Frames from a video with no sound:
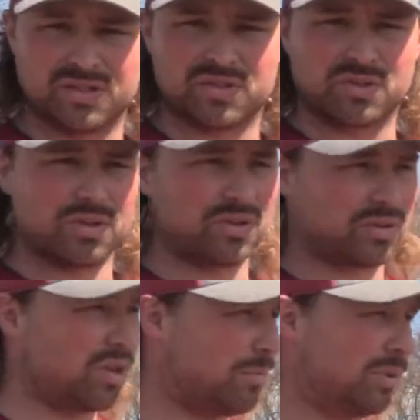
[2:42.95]
Just do the
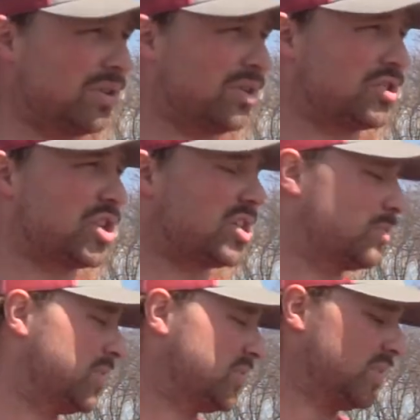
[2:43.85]
couple little
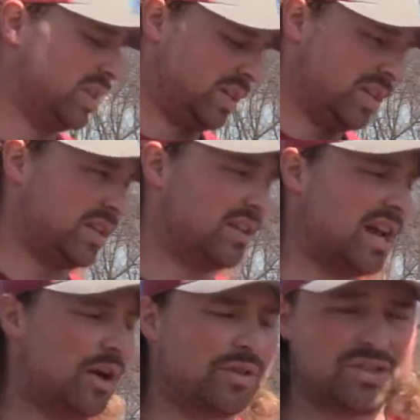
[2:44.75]
adjustments.
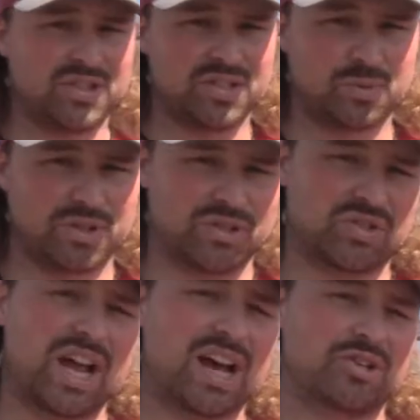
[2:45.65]
Now this is with the
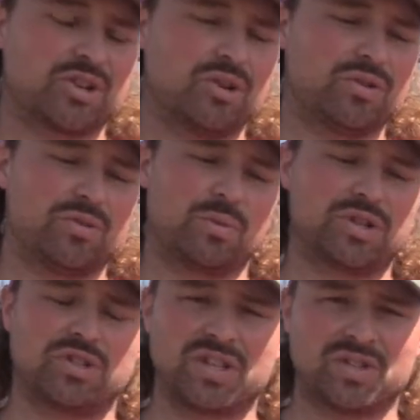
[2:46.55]
stock choke,
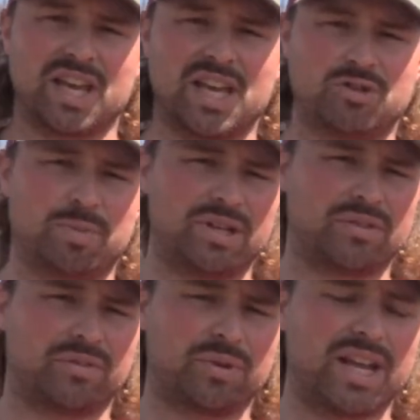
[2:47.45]
which this gauge
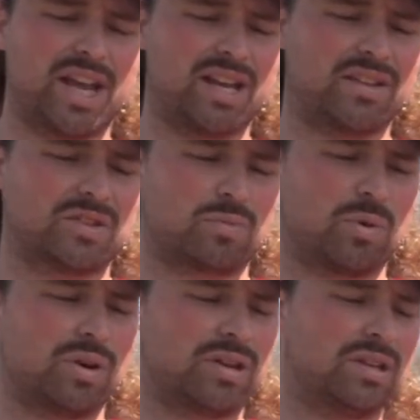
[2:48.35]
pinned 380 this
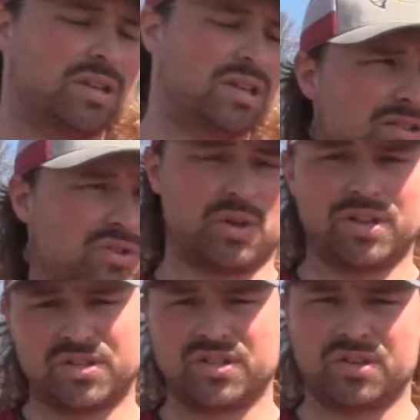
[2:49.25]
morning. So
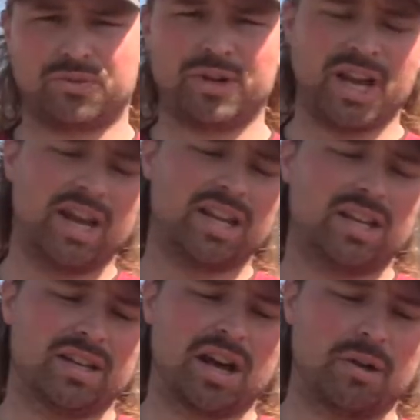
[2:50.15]
this is a
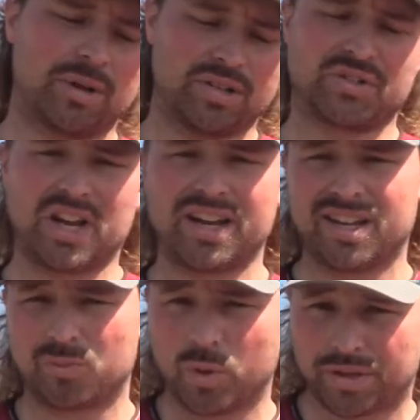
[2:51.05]
380. Now I'm gonna sight
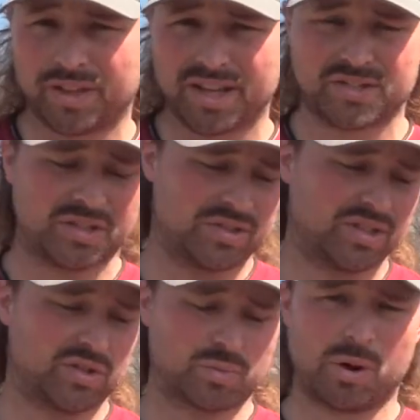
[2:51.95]
in with this because
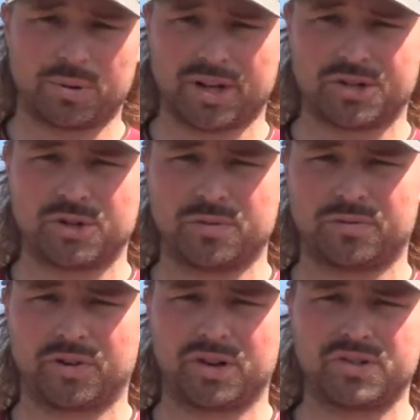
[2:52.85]
this is what we're gonna shoot
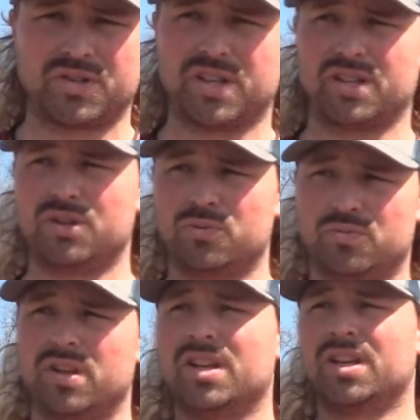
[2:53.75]
first.
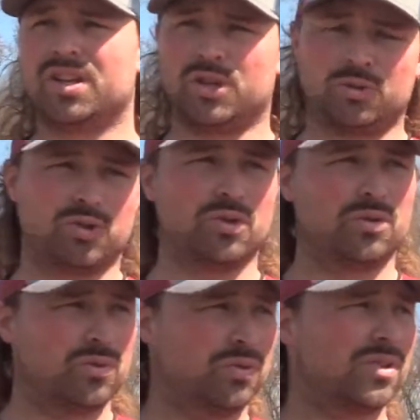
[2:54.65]
You
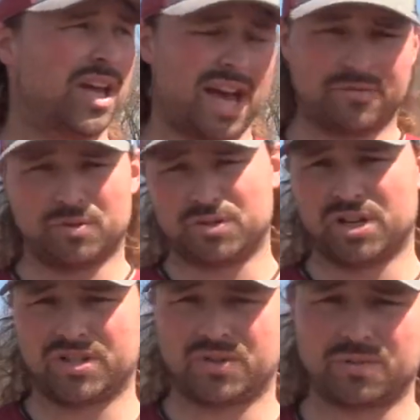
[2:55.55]
do have to
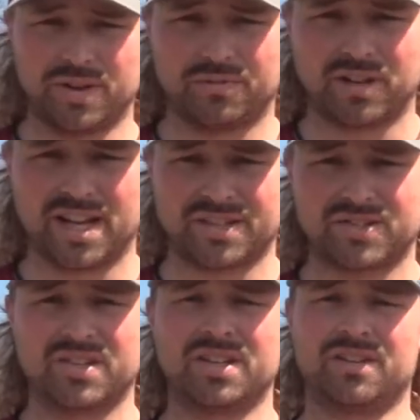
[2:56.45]
adjust your
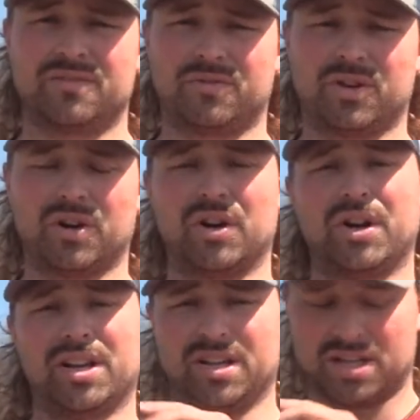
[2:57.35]
reflex
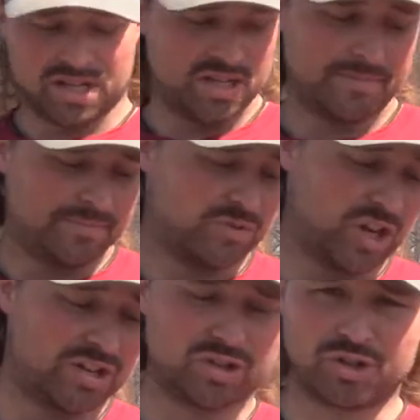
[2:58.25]
for
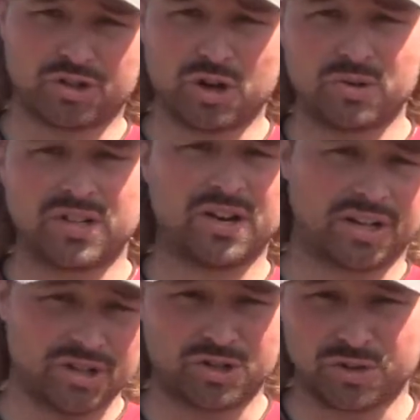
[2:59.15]
changing your chokes out. It
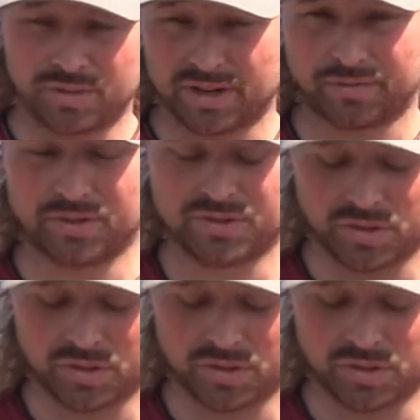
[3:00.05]
could shoot different.